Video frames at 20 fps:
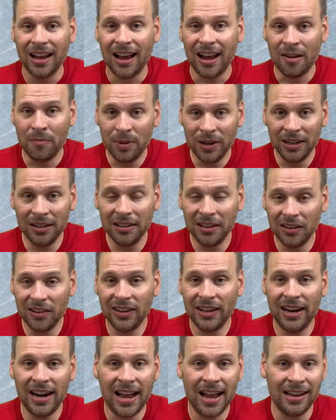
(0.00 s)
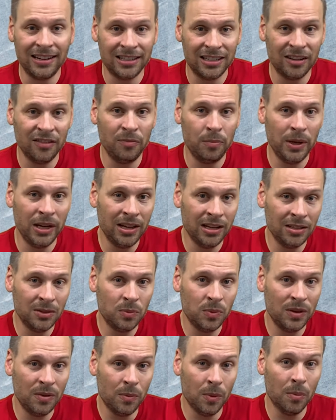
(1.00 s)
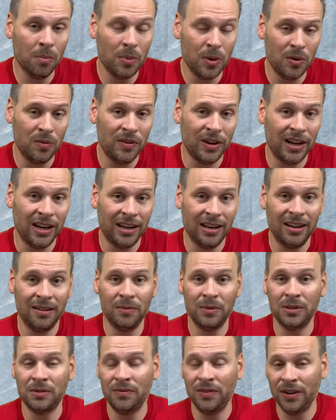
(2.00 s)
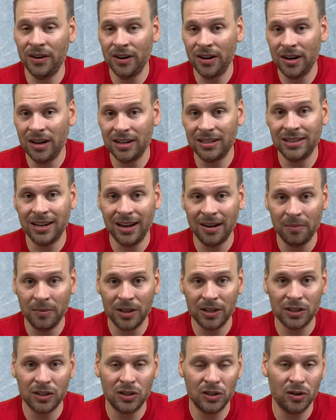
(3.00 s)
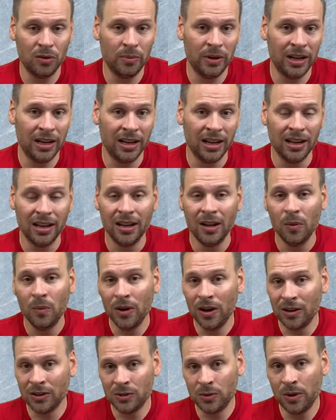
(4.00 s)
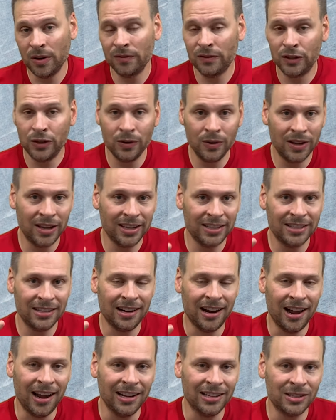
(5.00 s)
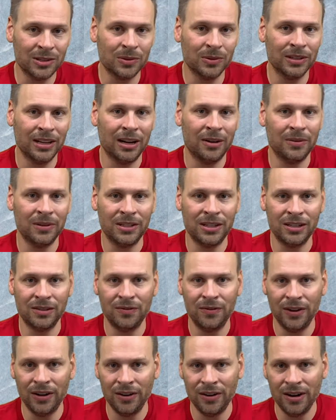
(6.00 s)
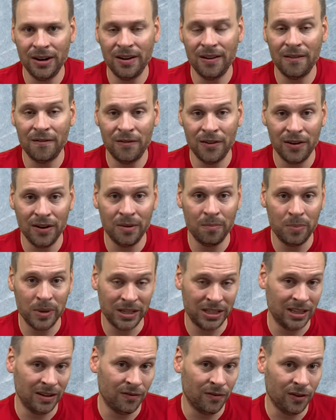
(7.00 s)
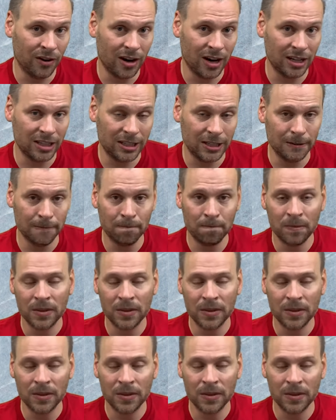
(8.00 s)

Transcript: I've been a little inactive because we were moving and it was very time consuming. We also have two kids in high school now, which is very, very busy for us.